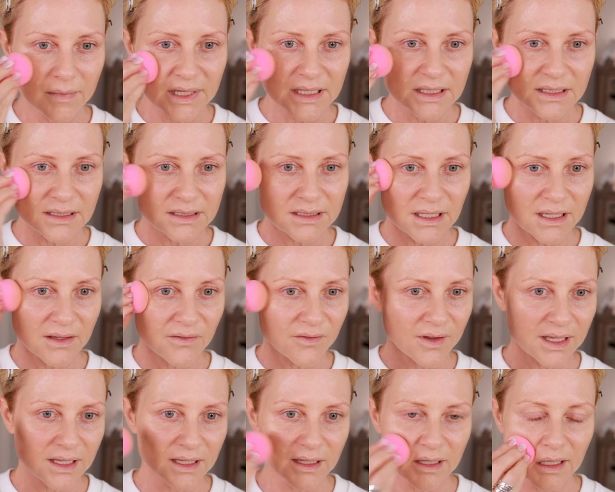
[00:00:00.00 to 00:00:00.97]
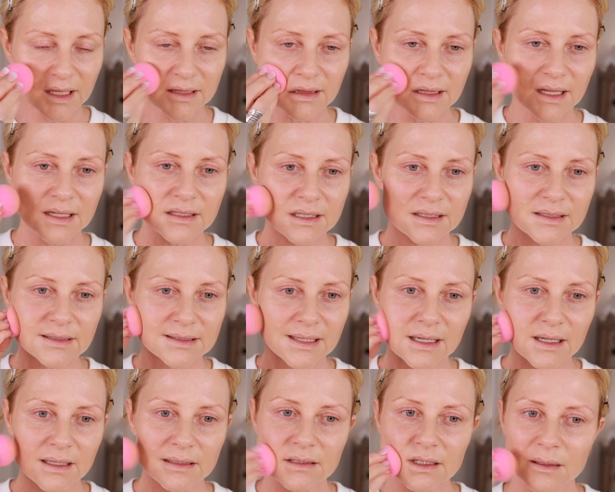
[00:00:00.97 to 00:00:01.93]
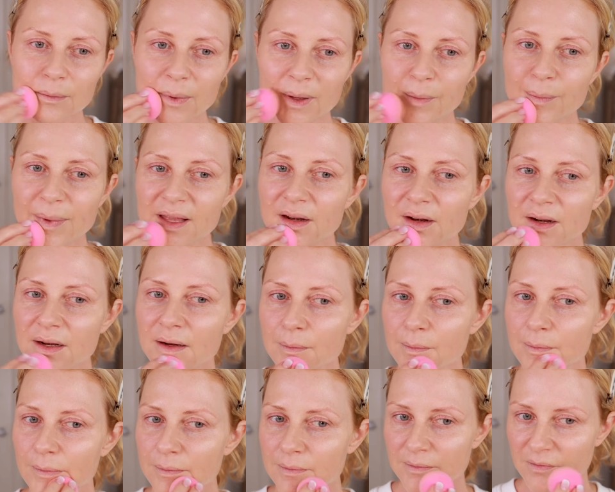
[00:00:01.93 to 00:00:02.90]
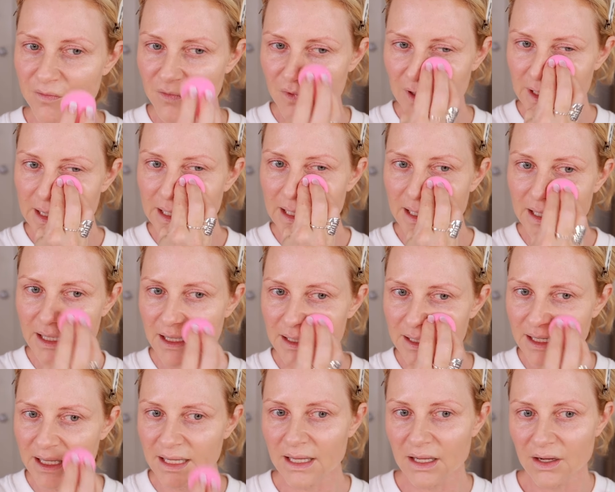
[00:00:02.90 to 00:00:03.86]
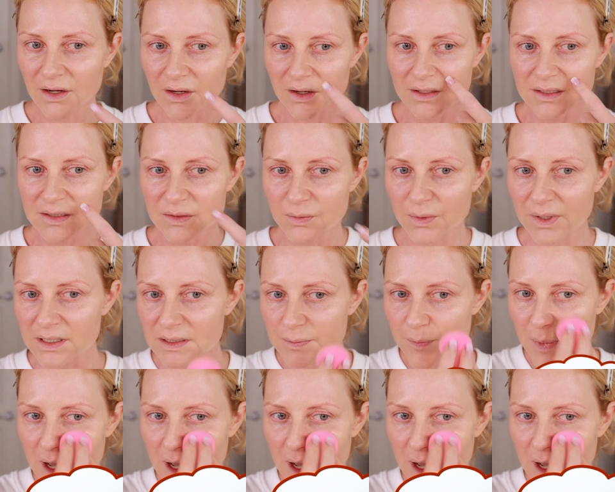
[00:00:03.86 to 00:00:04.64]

and see if I can get that to sit a little bit better. Really, in here is where it's